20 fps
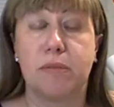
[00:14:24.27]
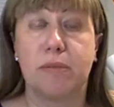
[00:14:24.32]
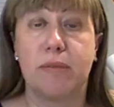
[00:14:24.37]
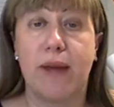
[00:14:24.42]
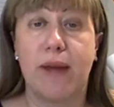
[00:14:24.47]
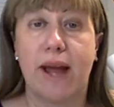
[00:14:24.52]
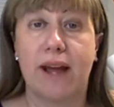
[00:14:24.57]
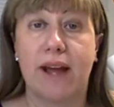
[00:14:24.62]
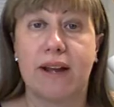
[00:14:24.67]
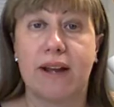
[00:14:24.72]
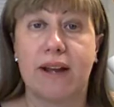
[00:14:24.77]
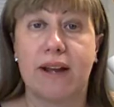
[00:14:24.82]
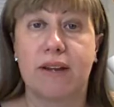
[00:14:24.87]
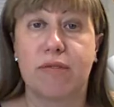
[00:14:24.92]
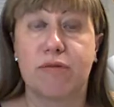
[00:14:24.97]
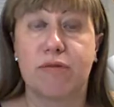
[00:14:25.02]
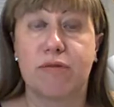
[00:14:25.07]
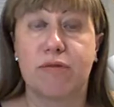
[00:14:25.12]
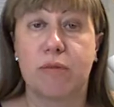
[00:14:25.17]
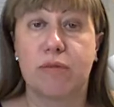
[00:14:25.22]
back
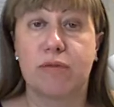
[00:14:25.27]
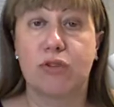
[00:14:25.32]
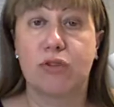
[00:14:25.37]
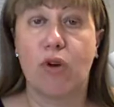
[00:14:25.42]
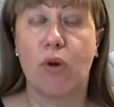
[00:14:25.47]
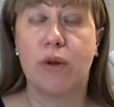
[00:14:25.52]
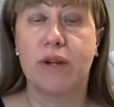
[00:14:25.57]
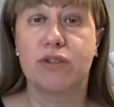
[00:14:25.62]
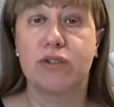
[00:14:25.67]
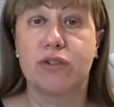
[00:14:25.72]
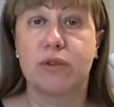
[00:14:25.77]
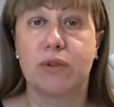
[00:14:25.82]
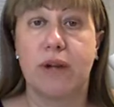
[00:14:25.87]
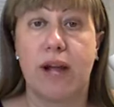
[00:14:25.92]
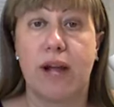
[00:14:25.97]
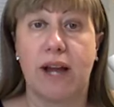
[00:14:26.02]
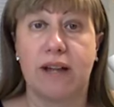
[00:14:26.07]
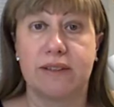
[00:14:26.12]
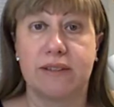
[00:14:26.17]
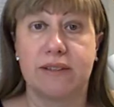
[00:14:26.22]
from talking to
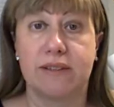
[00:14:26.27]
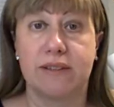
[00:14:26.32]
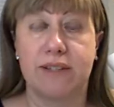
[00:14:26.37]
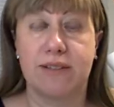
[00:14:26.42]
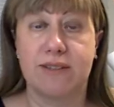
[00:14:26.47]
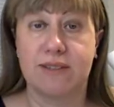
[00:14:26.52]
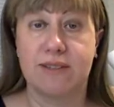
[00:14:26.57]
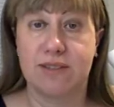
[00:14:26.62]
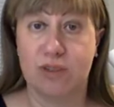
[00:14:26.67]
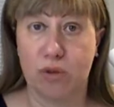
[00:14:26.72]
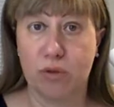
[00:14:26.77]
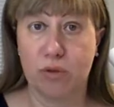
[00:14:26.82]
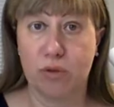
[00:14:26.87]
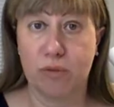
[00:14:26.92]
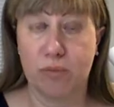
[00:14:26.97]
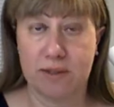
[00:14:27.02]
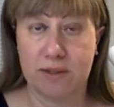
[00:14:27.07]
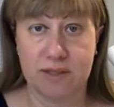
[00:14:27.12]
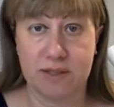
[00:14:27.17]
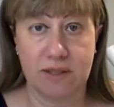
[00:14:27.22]
Helen and
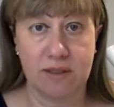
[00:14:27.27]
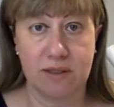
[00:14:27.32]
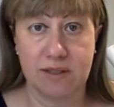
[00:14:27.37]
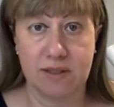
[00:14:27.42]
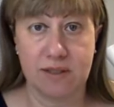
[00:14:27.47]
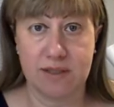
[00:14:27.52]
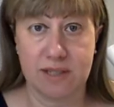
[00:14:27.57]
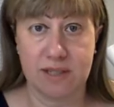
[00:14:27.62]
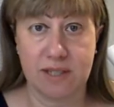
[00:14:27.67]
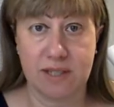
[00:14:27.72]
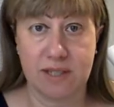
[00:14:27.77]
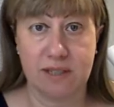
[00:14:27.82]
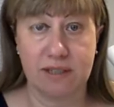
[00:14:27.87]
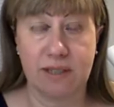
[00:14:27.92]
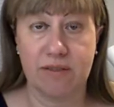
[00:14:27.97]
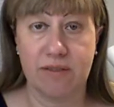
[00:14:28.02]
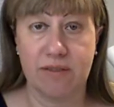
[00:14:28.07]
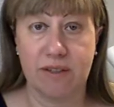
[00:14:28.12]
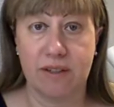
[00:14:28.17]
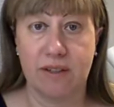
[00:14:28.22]
told Basilius and
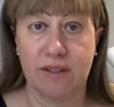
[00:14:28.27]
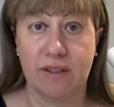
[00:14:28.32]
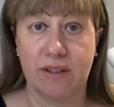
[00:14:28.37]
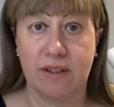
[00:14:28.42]
Livia